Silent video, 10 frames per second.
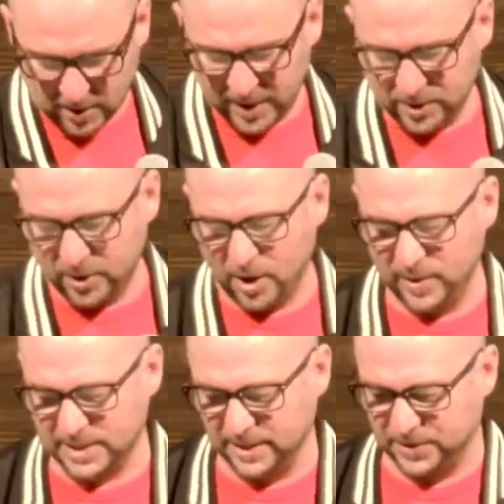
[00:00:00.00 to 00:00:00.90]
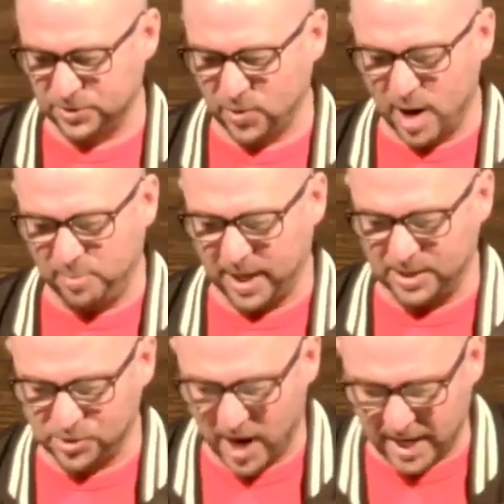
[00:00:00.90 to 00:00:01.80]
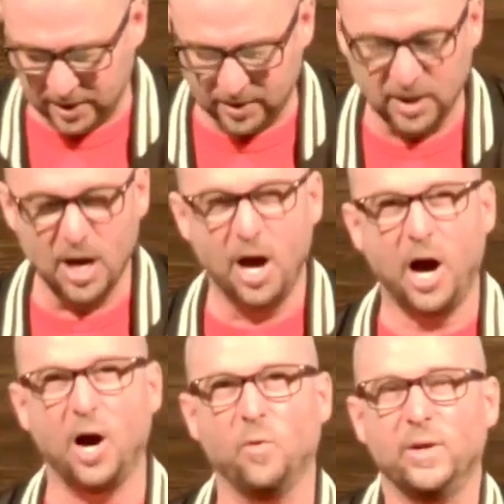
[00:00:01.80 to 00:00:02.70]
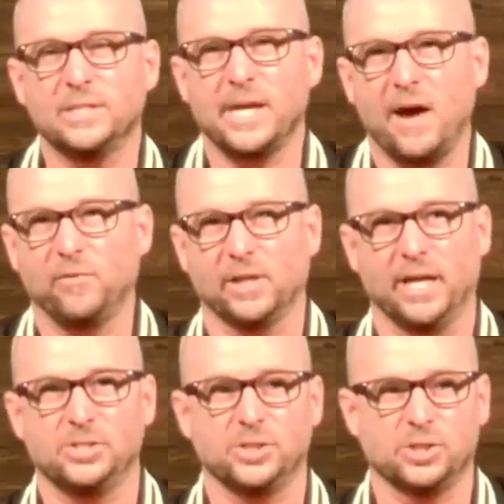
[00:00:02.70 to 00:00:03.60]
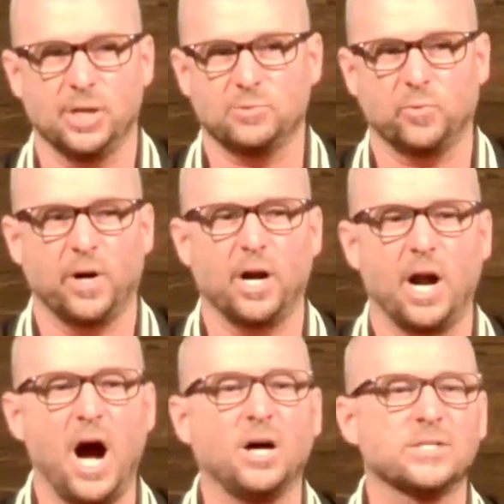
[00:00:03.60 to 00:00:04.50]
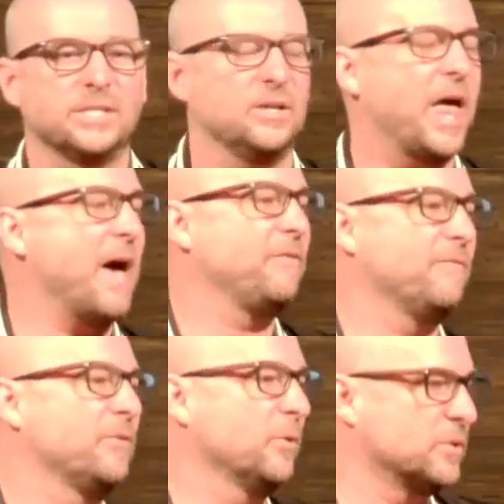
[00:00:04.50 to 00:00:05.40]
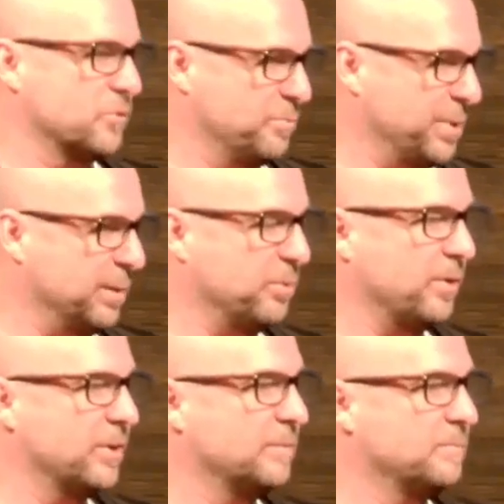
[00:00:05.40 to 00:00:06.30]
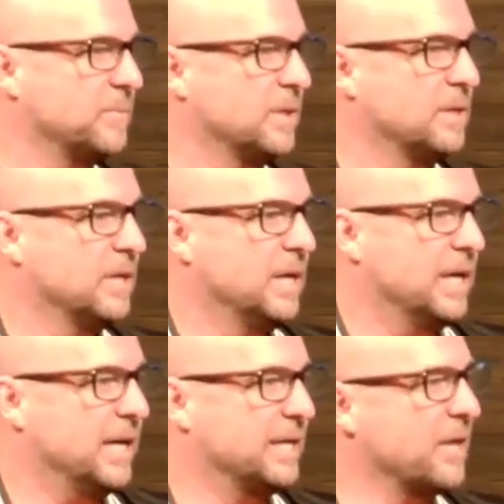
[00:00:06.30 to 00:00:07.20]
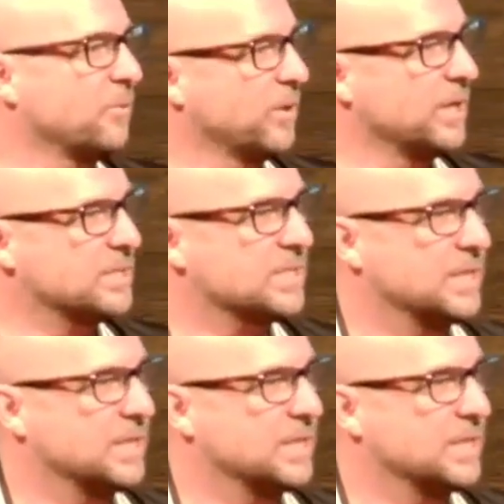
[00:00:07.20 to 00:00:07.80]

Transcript: don't always get this right, but I try to always have relationships where I'll still have influence with people. In other words,